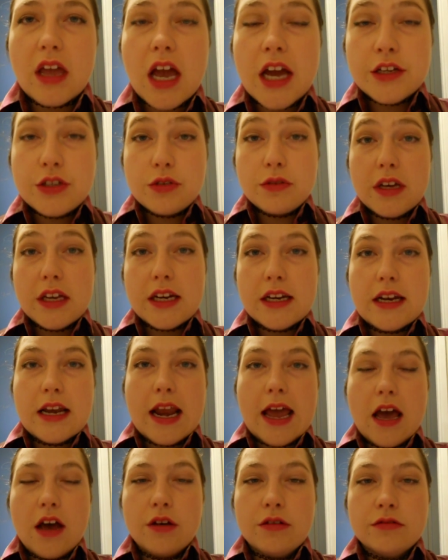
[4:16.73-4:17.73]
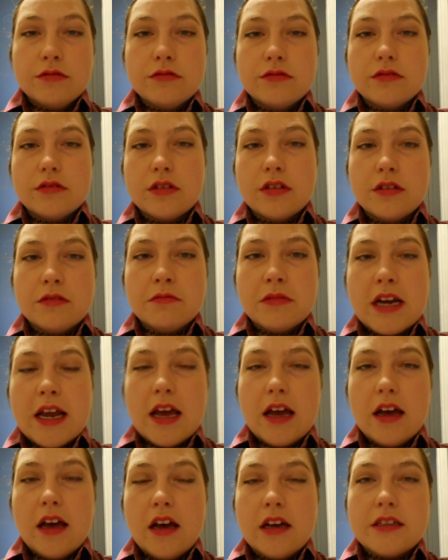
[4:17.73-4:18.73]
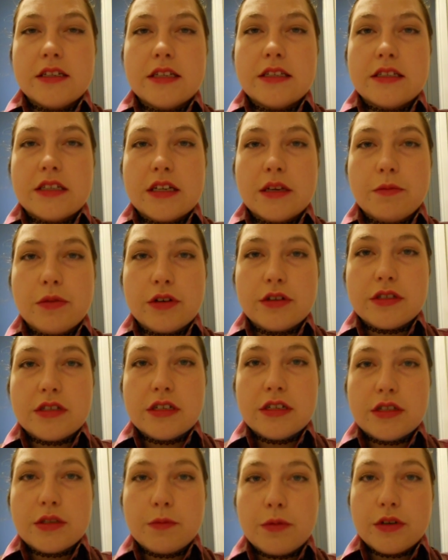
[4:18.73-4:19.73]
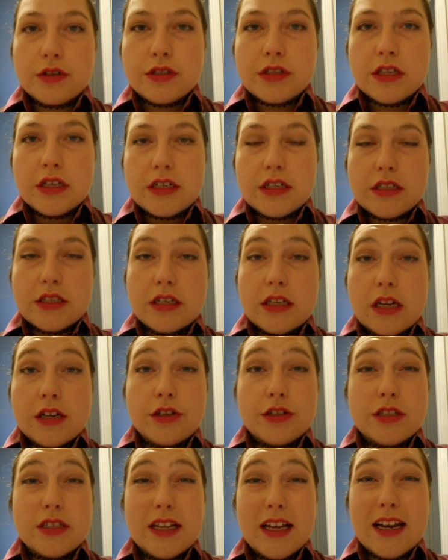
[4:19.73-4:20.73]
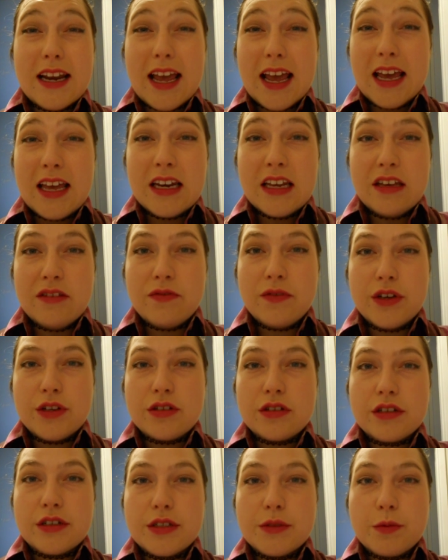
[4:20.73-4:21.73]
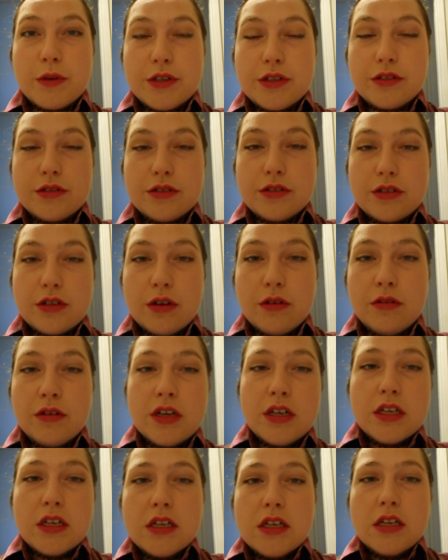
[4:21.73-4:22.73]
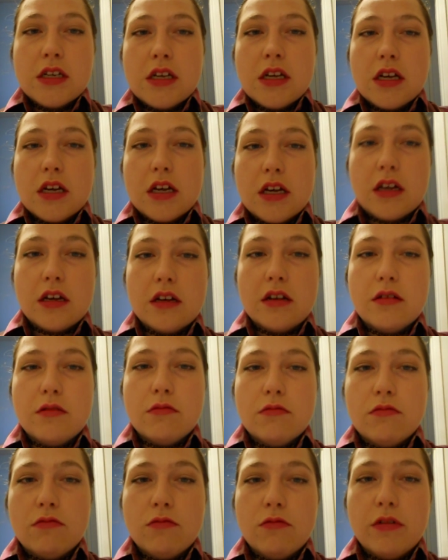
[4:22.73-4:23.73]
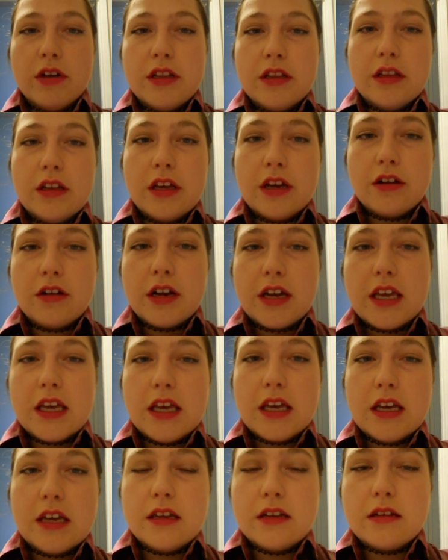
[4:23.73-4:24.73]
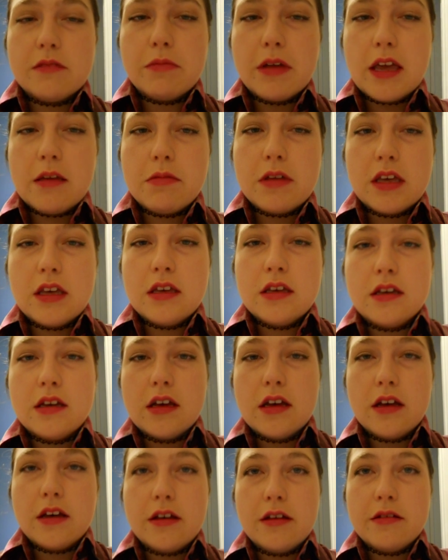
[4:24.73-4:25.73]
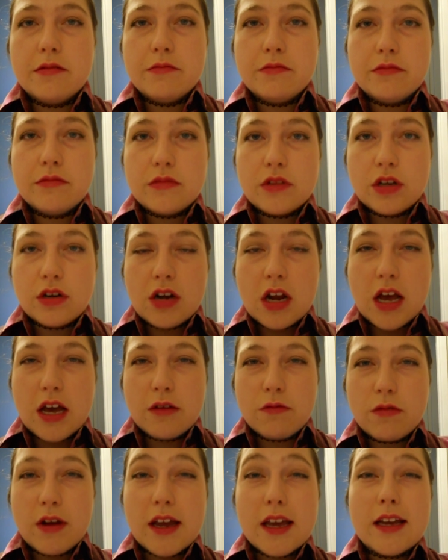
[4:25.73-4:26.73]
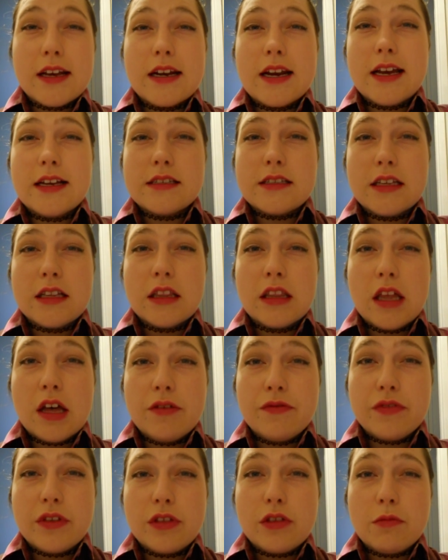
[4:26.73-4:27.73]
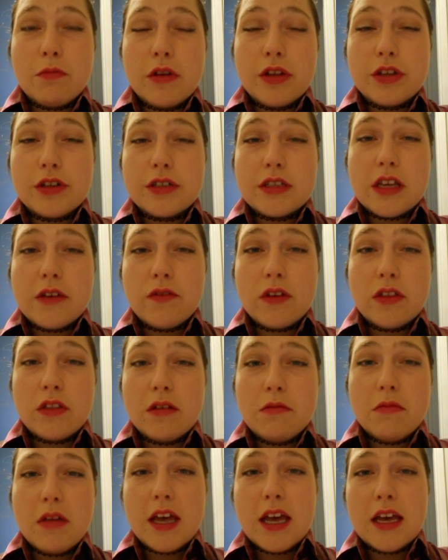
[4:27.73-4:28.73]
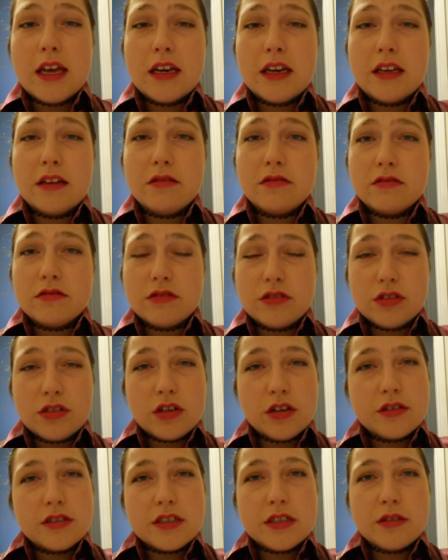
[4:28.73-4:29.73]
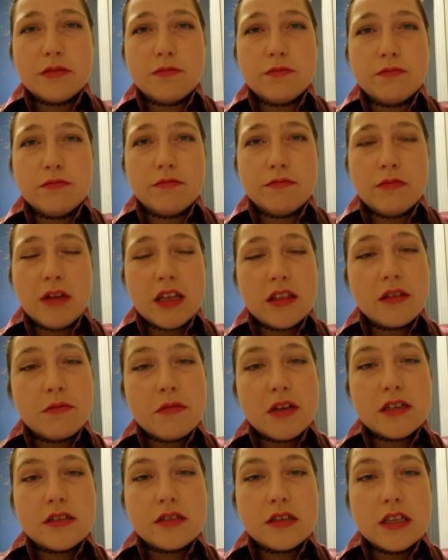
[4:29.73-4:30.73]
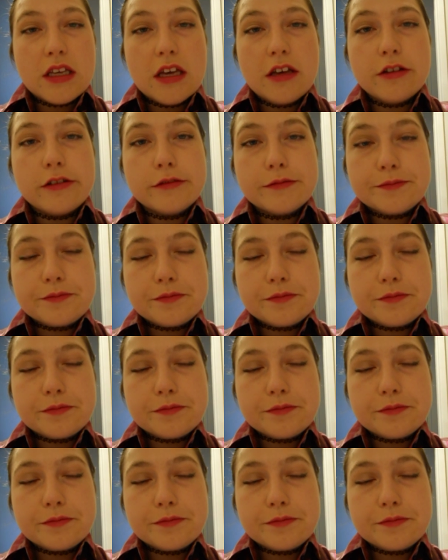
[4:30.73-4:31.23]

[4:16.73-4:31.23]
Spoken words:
I do get it now. An autistic person is a person that doesn't understand any facial expression, so when they're a kid, a baby, they're not recognizing love that their mother's giving them, and it starts to make them mentally ill.